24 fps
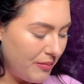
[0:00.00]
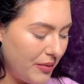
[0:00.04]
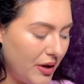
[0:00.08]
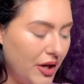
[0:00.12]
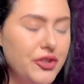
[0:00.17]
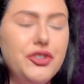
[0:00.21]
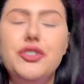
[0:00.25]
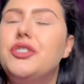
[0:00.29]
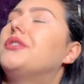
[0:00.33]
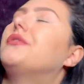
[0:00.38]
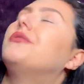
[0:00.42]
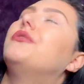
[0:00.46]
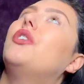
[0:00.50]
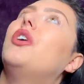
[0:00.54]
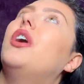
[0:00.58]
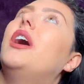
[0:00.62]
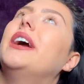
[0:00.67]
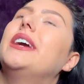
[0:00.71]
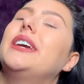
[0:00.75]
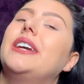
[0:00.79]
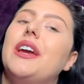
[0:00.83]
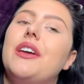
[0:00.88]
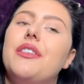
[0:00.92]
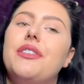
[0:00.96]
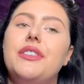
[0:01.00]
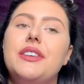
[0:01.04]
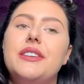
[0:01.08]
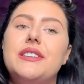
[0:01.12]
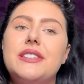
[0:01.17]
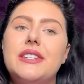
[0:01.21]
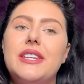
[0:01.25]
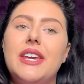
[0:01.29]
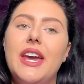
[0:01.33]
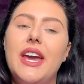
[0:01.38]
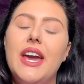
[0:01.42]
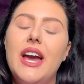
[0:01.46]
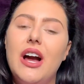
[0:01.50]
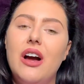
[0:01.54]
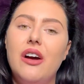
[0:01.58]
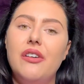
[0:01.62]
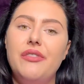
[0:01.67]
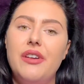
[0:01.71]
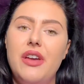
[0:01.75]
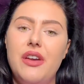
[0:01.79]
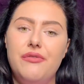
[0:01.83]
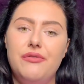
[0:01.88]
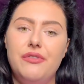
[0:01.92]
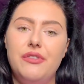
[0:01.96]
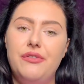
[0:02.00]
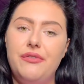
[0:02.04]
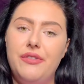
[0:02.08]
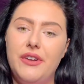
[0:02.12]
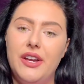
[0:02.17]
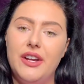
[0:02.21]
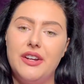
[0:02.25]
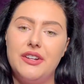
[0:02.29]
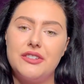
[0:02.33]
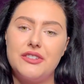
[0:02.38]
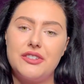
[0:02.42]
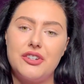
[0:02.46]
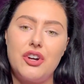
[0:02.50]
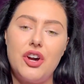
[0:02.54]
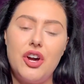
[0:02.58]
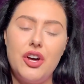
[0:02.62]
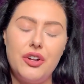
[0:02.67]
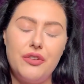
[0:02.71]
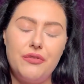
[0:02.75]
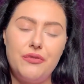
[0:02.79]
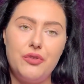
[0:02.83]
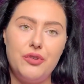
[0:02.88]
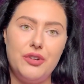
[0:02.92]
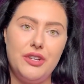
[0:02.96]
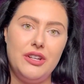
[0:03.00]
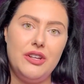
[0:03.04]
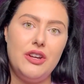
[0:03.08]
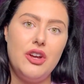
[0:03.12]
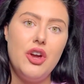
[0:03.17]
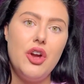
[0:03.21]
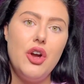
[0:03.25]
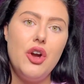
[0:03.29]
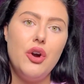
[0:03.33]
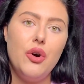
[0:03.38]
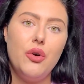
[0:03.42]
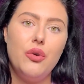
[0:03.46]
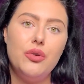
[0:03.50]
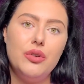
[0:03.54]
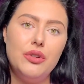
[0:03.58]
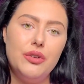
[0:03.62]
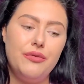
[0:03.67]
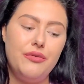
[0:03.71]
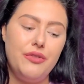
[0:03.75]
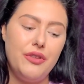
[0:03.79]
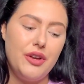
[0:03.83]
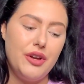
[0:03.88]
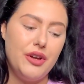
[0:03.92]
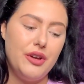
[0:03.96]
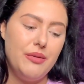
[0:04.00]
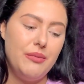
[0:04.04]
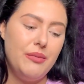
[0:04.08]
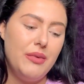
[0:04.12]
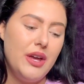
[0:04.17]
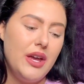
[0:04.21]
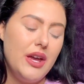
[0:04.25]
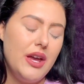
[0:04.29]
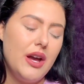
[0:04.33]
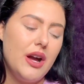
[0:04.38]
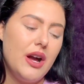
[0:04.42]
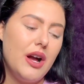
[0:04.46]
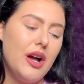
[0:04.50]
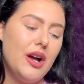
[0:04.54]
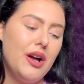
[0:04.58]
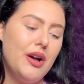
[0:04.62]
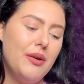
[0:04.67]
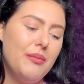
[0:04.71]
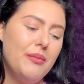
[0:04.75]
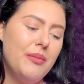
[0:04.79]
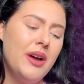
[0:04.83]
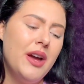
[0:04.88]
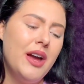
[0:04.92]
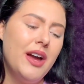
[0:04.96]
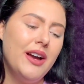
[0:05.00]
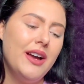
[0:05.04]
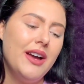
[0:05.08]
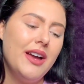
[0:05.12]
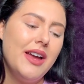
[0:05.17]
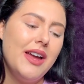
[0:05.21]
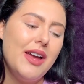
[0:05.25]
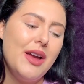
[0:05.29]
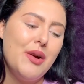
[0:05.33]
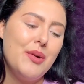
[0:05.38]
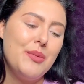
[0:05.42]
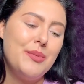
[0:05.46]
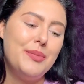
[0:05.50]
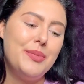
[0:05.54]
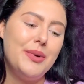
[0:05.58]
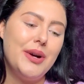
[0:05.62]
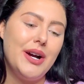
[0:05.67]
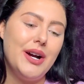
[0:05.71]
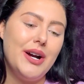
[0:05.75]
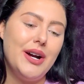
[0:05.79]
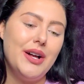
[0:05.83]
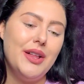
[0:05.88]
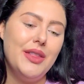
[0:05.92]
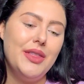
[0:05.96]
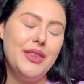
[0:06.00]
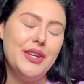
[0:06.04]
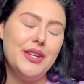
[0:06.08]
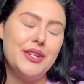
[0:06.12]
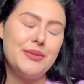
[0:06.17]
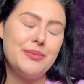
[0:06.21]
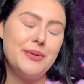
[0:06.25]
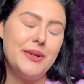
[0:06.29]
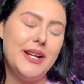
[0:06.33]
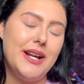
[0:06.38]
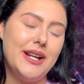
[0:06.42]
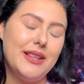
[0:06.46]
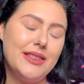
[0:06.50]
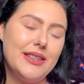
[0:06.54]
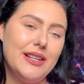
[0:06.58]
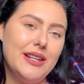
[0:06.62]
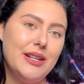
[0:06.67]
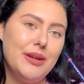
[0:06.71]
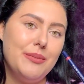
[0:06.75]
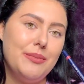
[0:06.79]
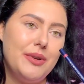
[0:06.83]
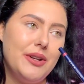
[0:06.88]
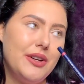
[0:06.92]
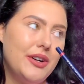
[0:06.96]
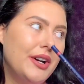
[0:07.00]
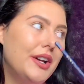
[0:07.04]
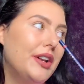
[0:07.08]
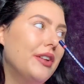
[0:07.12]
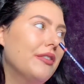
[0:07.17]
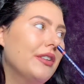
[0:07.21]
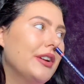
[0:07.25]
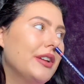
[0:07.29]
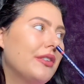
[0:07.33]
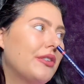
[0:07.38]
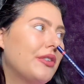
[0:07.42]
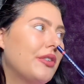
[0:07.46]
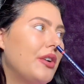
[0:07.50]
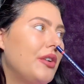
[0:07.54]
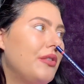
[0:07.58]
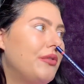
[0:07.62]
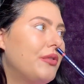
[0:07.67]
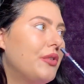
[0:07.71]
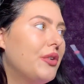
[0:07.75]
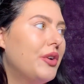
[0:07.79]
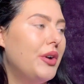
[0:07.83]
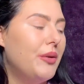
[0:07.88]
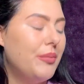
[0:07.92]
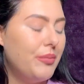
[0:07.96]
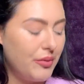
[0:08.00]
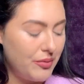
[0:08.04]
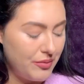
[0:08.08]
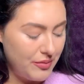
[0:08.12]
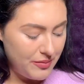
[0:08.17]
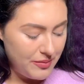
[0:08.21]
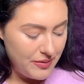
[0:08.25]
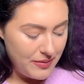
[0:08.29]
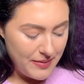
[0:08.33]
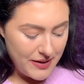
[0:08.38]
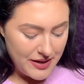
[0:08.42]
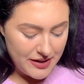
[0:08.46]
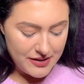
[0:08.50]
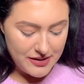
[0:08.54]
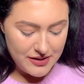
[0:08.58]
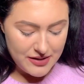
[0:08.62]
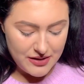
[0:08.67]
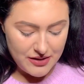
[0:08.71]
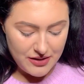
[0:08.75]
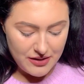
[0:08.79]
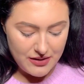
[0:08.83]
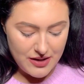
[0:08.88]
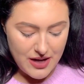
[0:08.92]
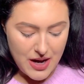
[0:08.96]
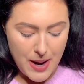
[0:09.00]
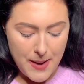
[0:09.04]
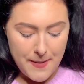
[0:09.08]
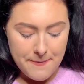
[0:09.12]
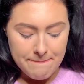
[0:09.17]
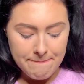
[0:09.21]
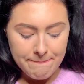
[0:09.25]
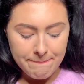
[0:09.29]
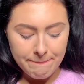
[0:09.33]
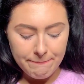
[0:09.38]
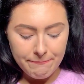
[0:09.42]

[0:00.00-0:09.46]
But I just thought I'd get this kit out of everything because I can't afford all of them. But this one had the lip liner in, so I thought it'd probably be best to do that.